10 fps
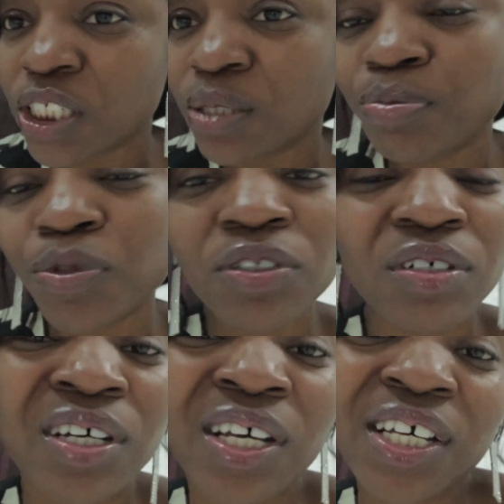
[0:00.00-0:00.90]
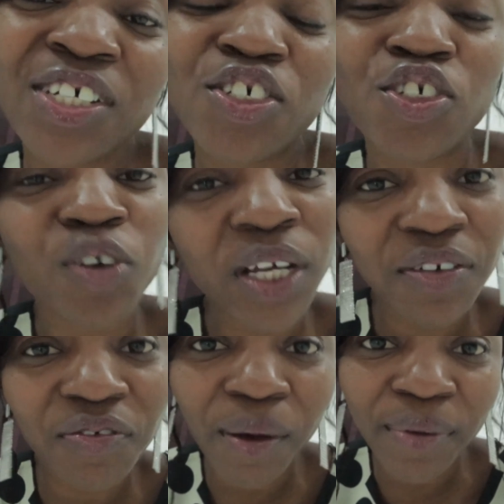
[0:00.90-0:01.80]
Just, you know, join
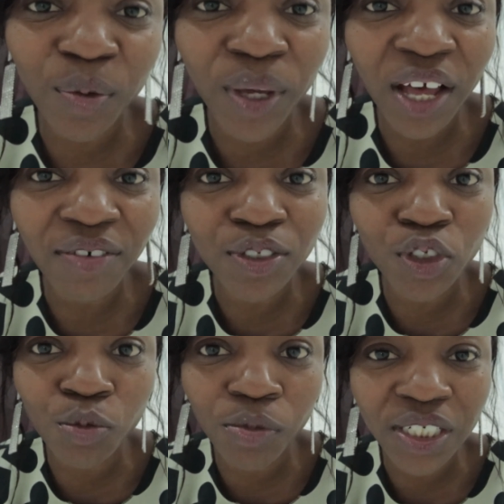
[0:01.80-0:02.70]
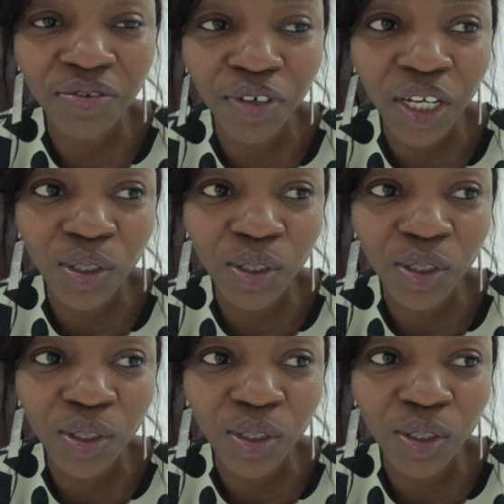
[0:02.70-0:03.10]
the family. We have so much fun